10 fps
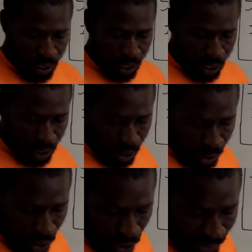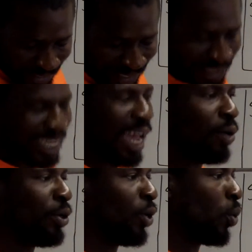called a
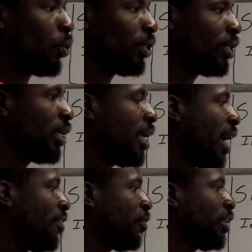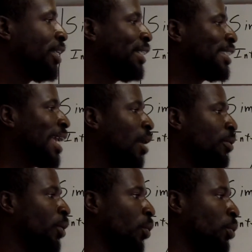discount note, and for a
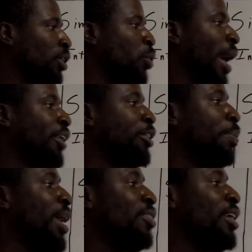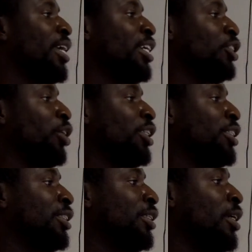discount note, you actually pay the
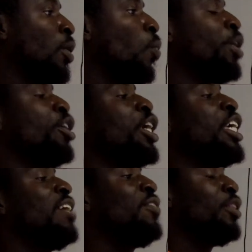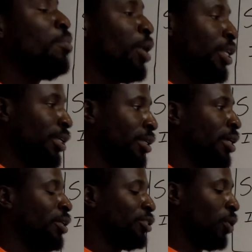interest when you're given the money.
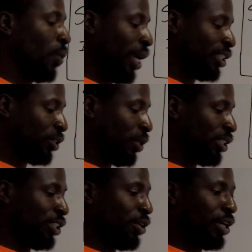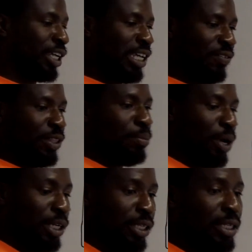So as soon as you're given the
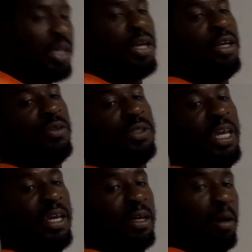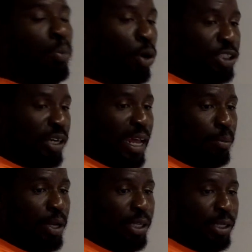money, you take a portion of
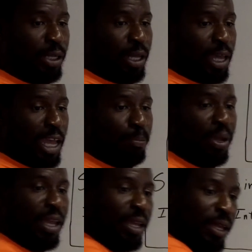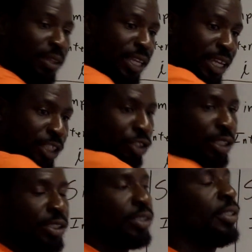that money and pay the
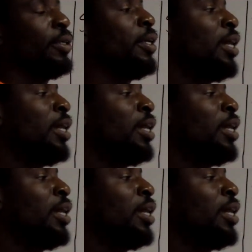interest.